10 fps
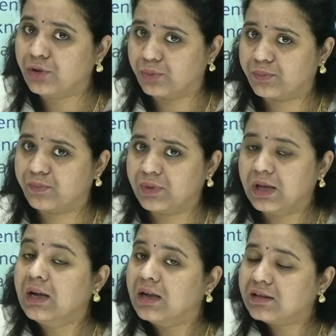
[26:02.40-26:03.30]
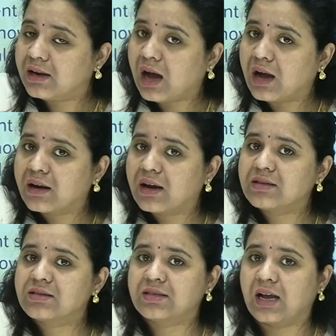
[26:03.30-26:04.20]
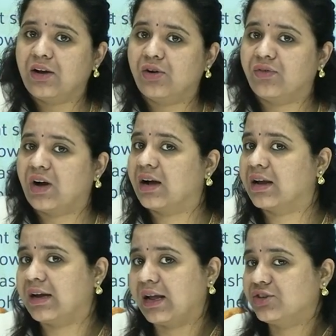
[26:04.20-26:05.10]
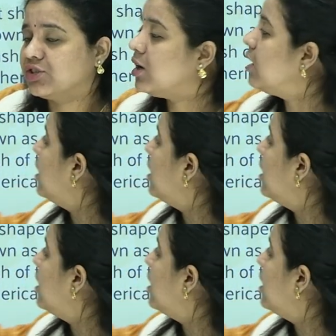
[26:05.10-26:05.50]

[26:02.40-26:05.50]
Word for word: you, the Nagara style of architecture,